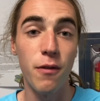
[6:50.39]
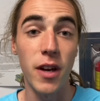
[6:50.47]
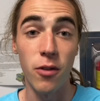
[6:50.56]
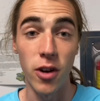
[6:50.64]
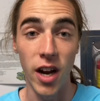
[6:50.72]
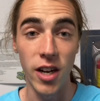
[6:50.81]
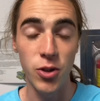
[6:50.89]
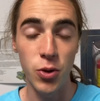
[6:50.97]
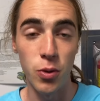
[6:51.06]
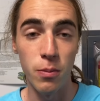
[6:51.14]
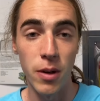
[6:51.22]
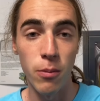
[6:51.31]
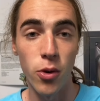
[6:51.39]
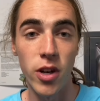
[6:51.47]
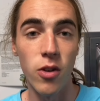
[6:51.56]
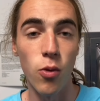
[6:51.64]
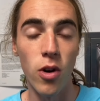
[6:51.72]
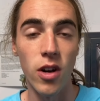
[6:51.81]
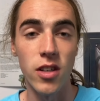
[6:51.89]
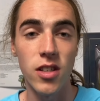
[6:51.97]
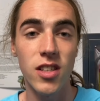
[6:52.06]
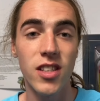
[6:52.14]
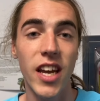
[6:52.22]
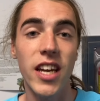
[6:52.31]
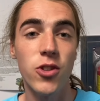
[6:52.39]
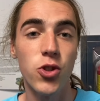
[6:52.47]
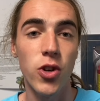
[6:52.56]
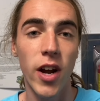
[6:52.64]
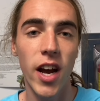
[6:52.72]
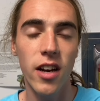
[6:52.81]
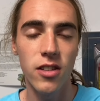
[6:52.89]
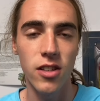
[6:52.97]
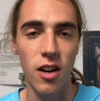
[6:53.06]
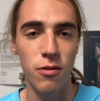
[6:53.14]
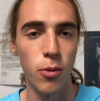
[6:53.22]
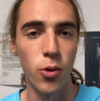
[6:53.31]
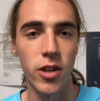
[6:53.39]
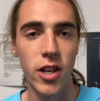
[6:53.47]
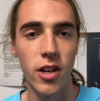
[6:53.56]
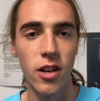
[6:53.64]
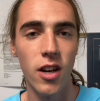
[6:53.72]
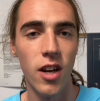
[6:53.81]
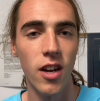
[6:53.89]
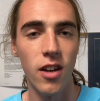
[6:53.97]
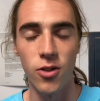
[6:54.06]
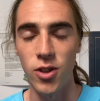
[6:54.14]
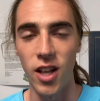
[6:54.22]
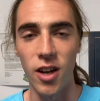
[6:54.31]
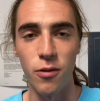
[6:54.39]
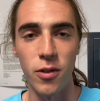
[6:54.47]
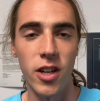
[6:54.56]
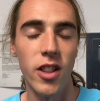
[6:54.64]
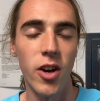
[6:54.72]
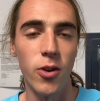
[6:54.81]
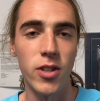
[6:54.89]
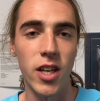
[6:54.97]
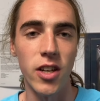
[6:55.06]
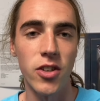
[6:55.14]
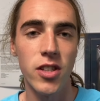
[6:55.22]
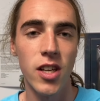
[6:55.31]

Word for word: favorite high school memory was state track sophomore year. It was a lot of fun in the hotels.